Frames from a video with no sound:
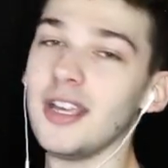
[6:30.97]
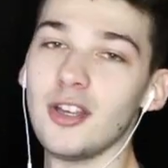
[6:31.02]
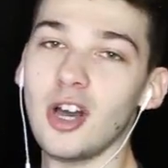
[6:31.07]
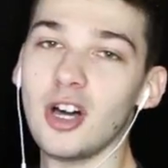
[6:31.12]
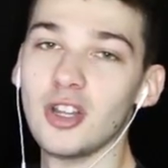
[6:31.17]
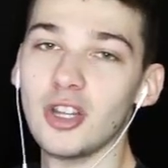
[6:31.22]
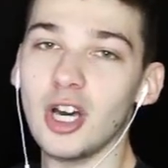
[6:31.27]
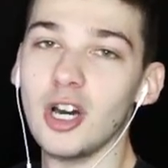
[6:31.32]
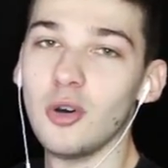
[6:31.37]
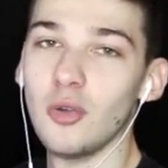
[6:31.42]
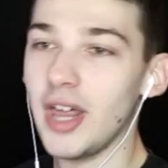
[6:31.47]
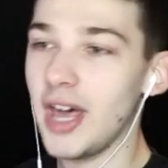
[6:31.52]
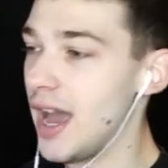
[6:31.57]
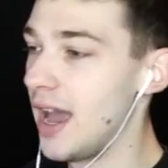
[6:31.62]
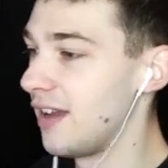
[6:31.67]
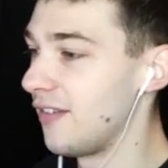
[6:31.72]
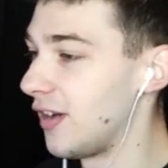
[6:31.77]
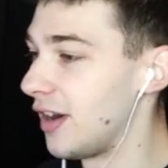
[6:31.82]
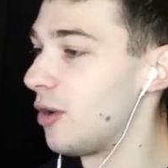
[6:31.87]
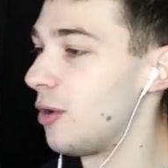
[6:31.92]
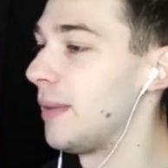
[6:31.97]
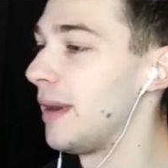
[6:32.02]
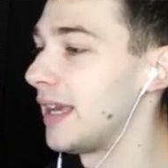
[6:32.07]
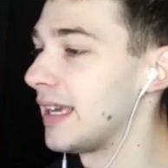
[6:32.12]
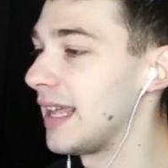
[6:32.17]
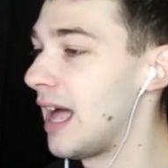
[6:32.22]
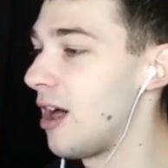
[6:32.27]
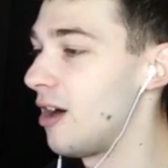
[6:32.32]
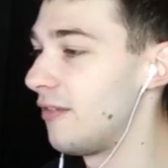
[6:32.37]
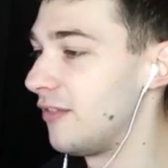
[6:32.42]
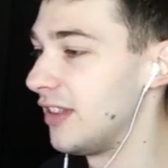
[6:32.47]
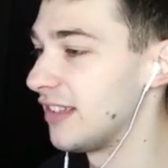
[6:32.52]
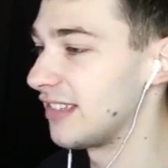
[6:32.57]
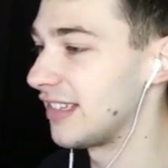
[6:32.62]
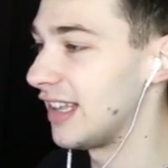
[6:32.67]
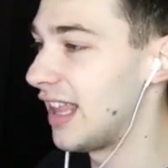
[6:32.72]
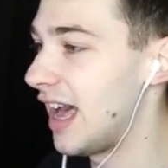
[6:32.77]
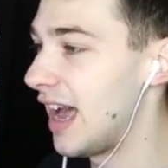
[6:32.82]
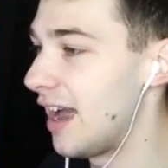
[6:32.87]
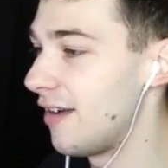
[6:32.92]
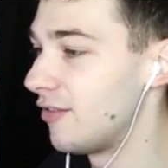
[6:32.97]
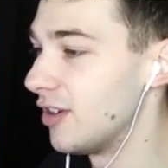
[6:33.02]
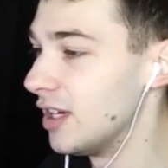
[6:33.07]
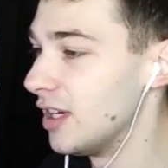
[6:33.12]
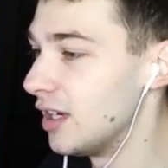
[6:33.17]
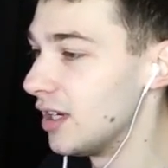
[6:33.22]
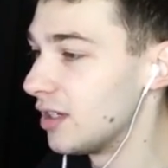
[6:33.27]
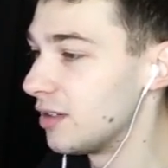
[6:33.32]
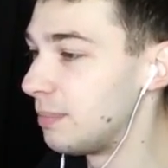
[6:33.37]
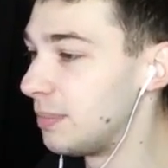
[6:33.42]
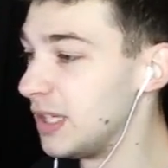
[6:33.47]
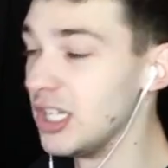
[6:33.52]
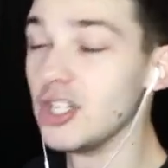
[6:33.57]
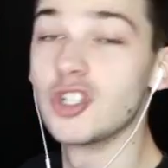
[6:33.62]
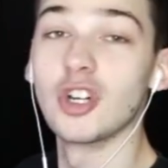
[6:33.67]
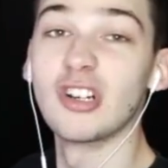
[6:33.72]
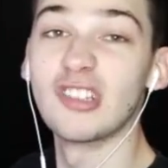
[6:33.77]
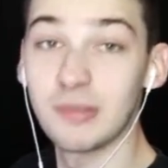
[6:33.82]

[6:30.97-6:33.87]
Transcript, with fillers: y'all know that if I don't make it out of this alive, be sure to